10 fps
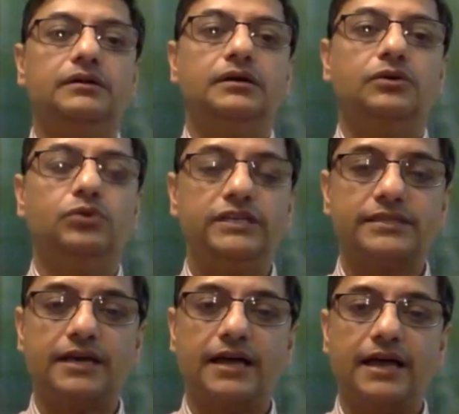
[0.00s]

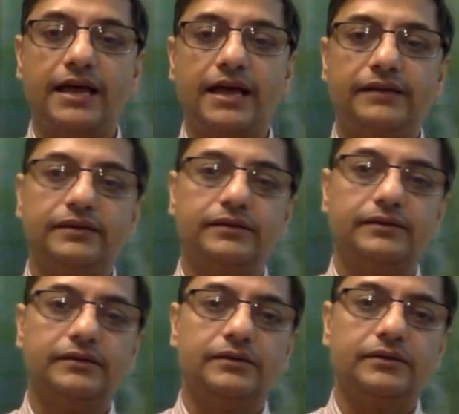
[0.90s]
Odisha and
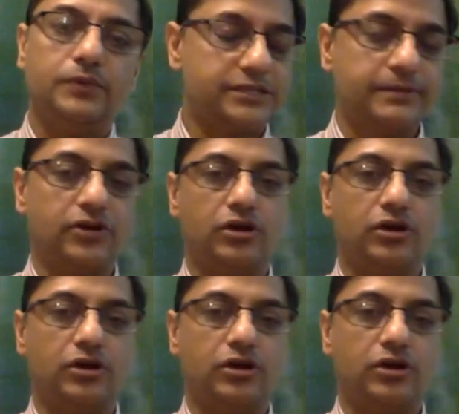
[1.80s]
West Bengal.